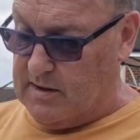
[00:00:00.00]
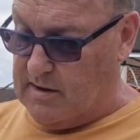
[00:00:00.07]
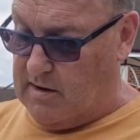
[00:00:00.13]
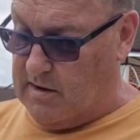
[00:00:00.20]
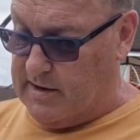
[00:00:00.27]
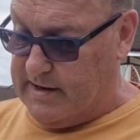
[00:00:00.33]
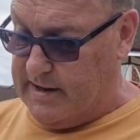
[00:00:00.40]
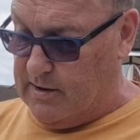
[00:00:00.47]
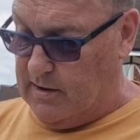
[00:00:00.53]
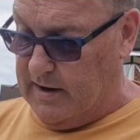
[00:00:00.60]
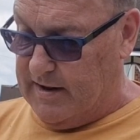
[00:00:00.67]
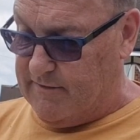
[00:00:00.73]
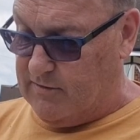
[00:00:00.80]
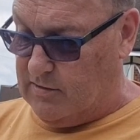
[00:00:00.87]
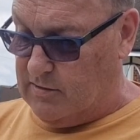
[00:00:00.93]
Ideal
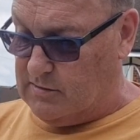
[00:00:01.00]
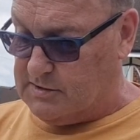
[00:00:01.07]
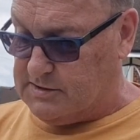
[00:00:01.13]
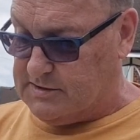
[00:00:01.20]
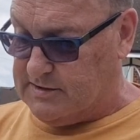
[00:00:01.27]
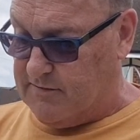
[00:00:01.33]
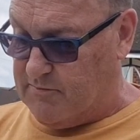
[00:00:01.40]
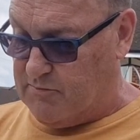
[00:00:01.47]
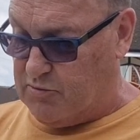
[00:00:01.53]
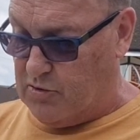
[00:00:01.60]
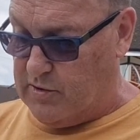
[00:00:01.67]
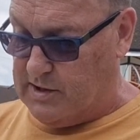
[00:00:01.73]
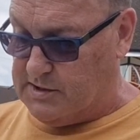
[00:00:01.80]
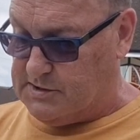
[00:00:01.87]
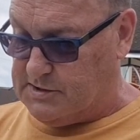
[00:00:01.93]
levels
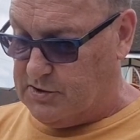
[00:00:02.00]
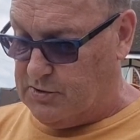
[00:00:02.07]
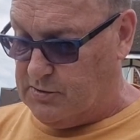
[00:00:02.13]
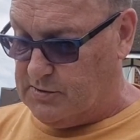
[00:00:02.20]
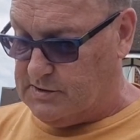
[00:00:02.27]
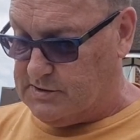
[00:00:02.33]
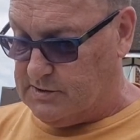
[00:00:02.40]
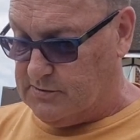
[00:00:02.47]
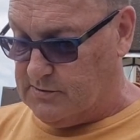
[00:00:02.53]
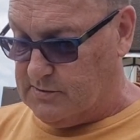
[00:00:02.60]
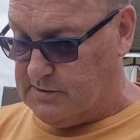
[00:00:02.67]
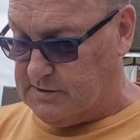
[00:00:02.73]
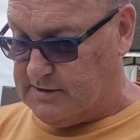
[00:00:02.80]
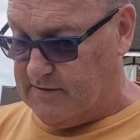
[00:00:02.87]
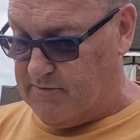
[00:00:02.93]
7.2 to
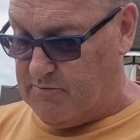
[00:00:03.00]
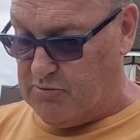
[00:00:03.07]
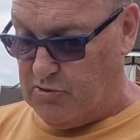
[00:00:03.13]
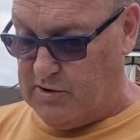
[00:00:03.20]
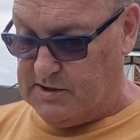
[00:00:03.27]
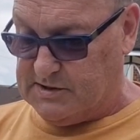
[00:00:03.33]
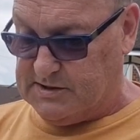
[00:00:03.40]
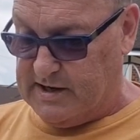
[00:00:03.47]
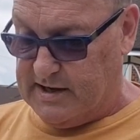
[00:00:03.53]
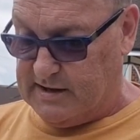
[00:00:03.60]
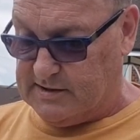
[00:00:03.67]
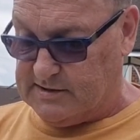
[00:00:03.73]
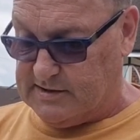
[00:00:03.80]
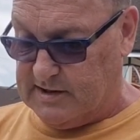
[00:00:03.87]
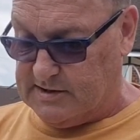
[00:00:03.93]
7.6.
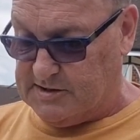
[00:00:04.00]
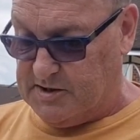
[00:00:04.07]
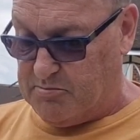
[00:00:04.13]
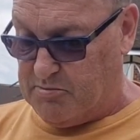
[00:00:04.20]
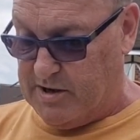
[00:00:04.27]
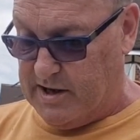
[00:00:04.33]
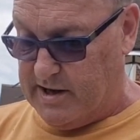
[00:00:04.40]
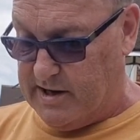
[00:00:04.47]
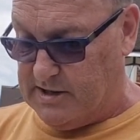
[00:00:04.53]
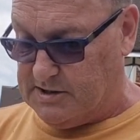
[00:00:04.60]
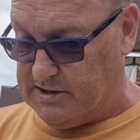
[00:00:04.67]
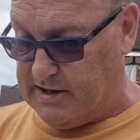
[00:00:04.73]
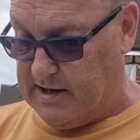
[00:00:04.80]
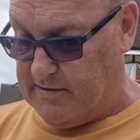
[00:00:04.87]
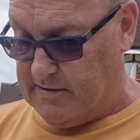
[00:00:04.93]
That's your pH
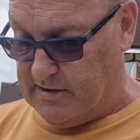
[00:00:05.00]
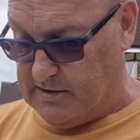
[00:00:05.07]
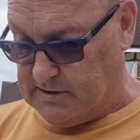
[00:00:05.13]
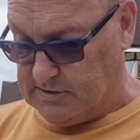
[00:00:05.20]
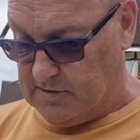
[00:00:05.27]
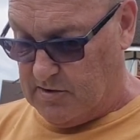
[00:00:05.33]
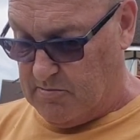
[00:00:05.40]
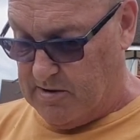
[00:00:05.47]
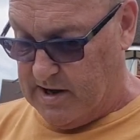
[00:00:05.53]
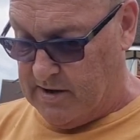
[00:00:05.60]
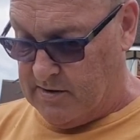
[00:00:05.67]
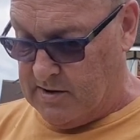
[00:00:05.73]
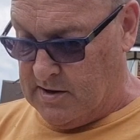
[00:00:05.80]
again that it's on about.